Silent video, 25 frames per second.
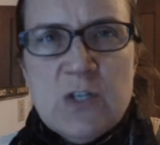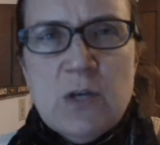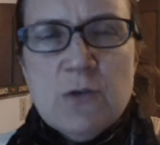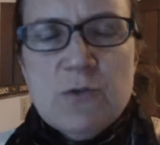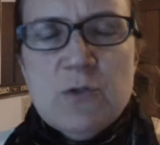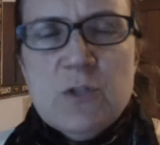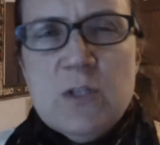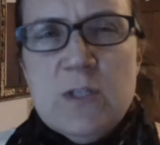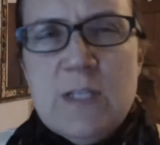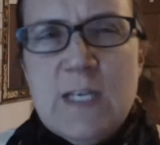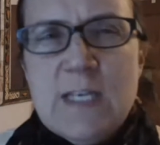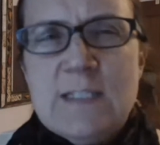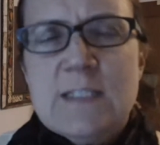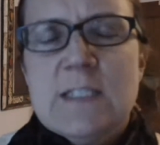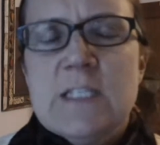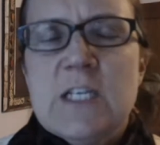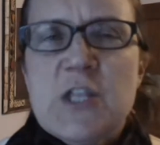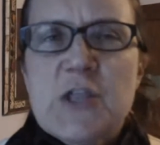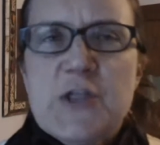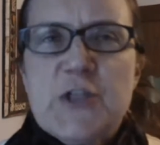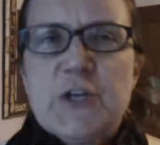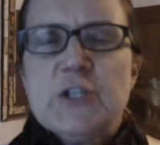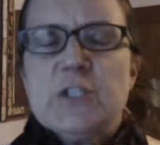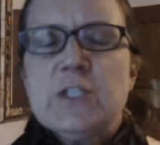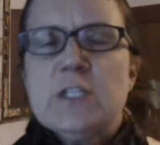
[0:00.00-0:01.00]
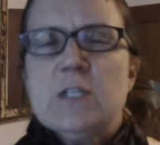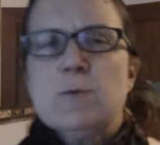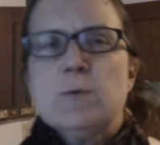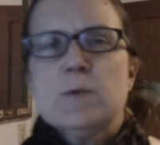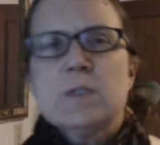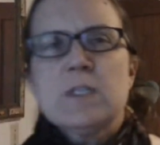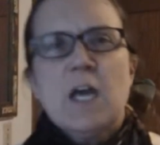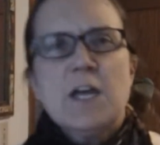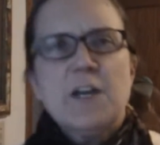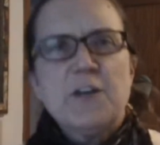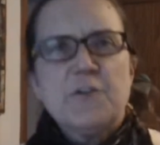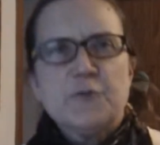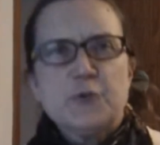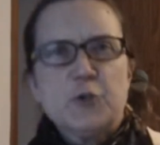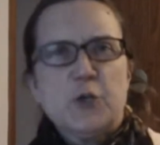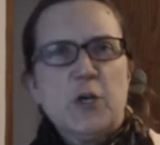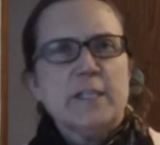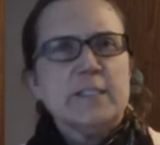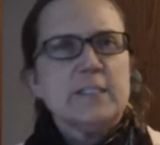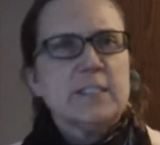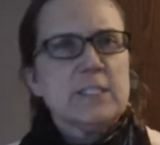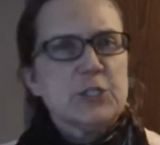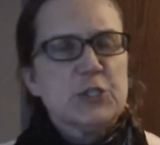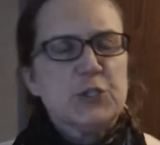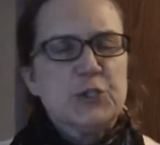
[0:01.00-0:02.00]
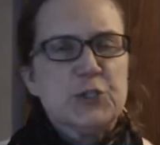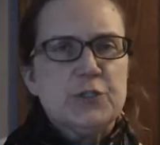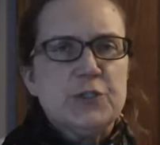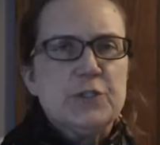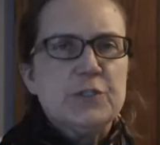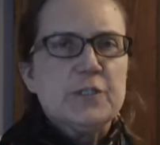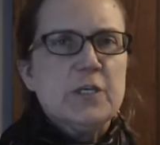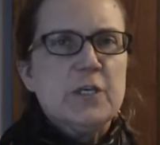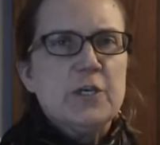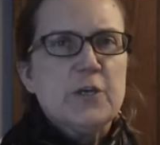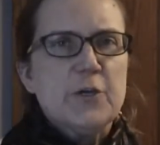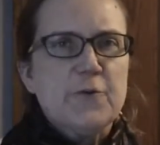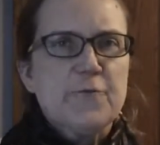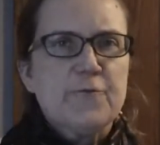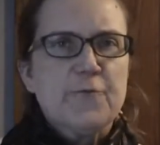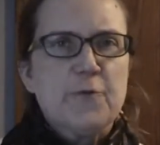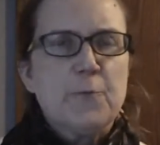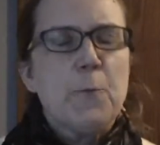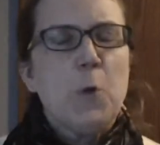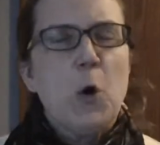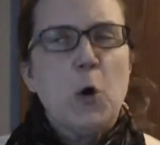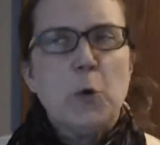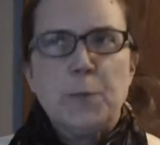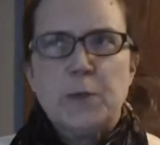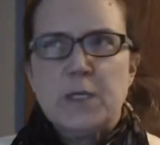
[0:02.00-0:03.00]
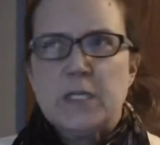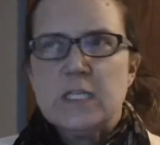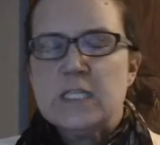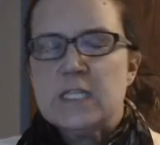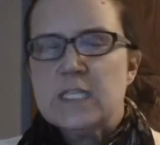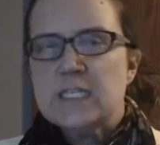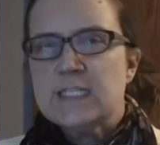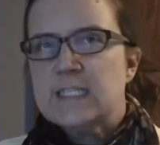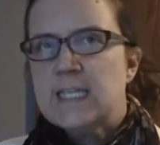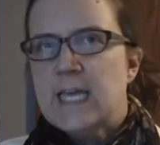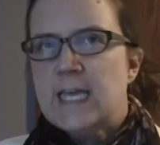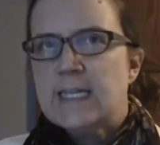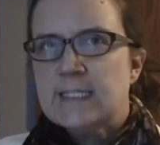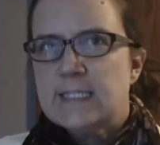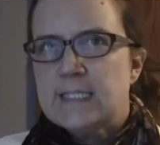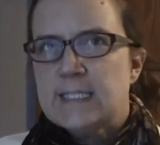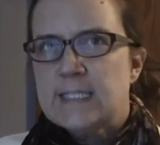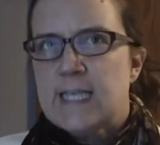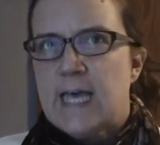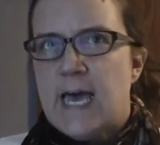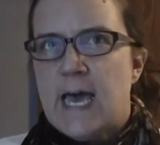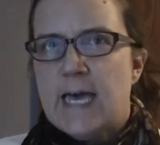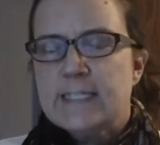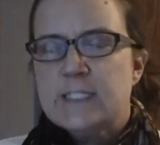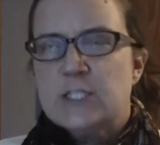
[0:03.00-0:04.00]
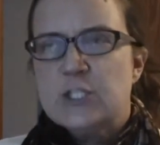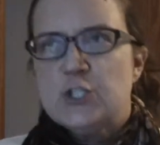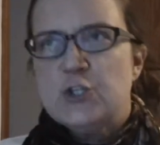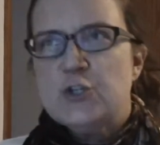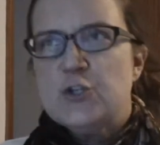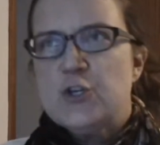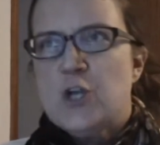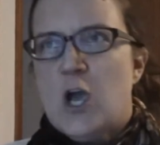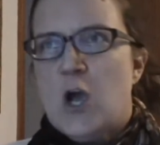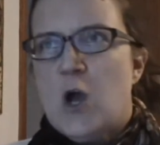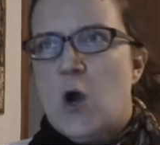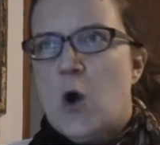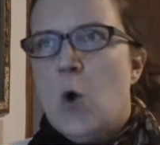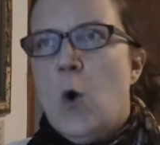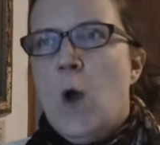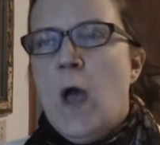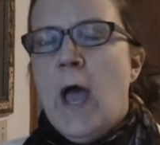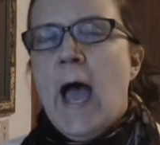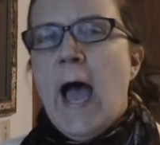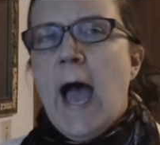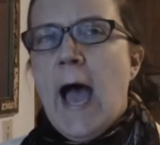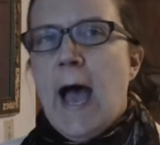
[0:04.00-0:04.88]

So 2013 was kind of a transitional year for mobile in the sense that, you know,